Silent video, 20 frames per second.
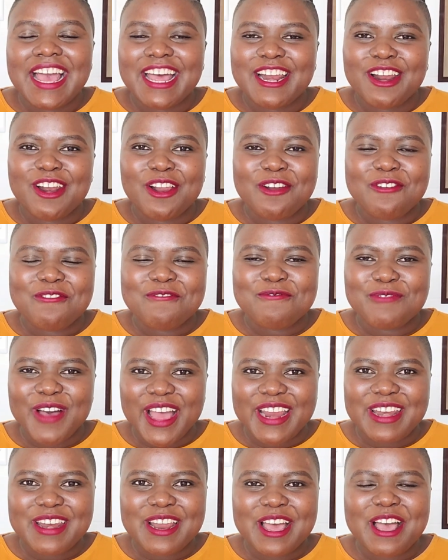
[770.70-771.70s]
really had a lot of
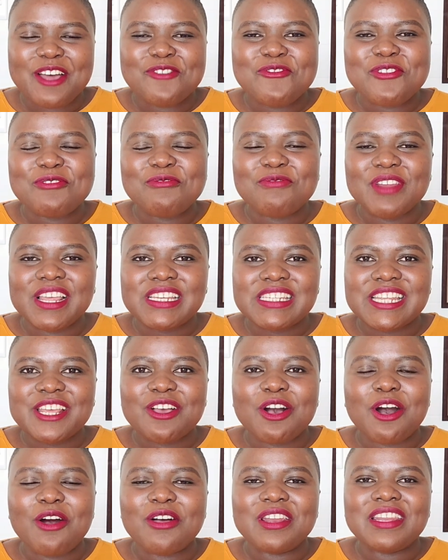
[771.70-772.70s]
fun
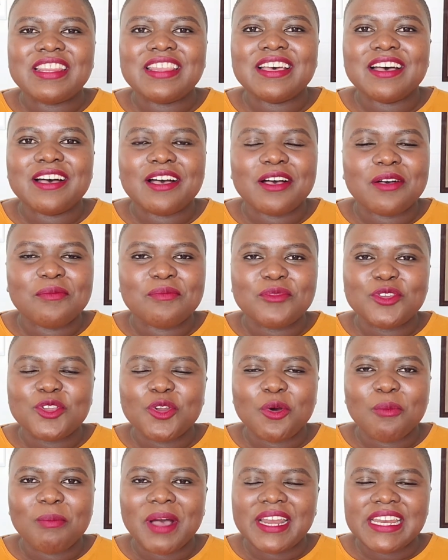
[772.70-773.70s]
reflecting on
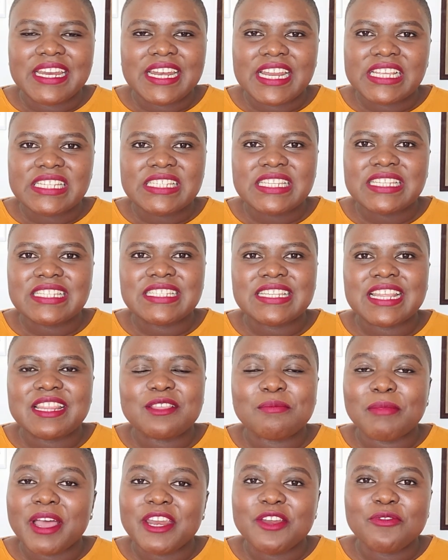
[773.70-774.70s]
the, money lessons
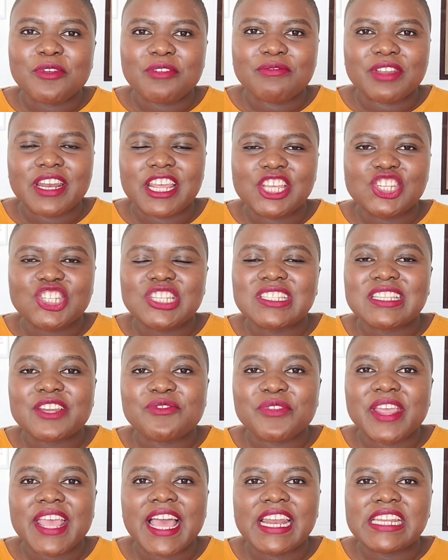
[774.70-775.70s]
and the money
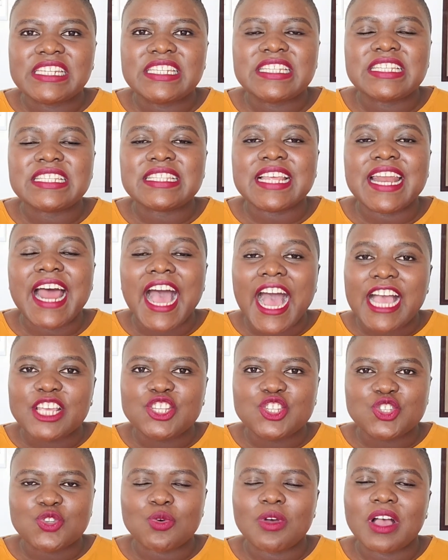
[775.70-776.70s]
revelations and realities that
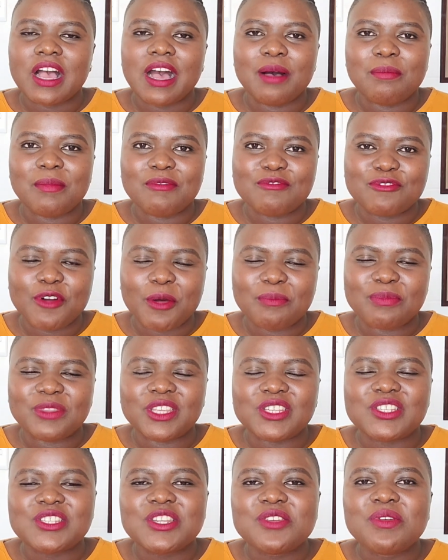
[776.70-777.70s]
I saw come
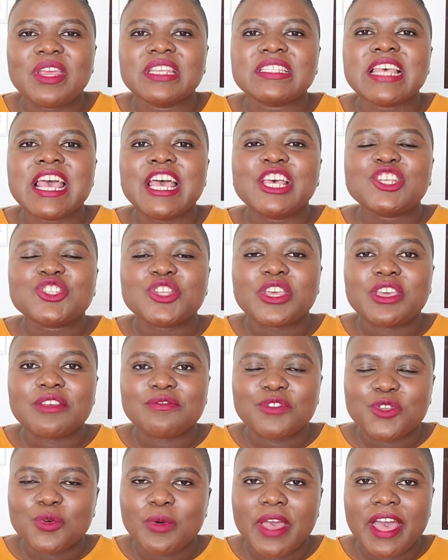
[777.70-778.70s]
from the series. So
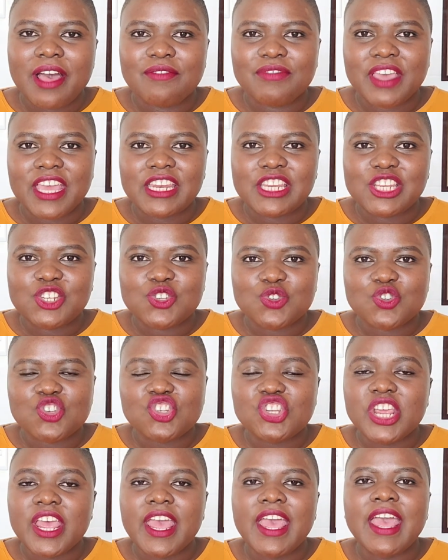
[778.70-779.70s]
if you have any to
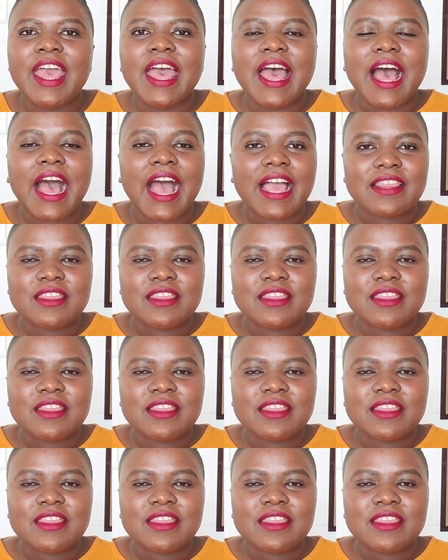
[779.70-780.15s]
share,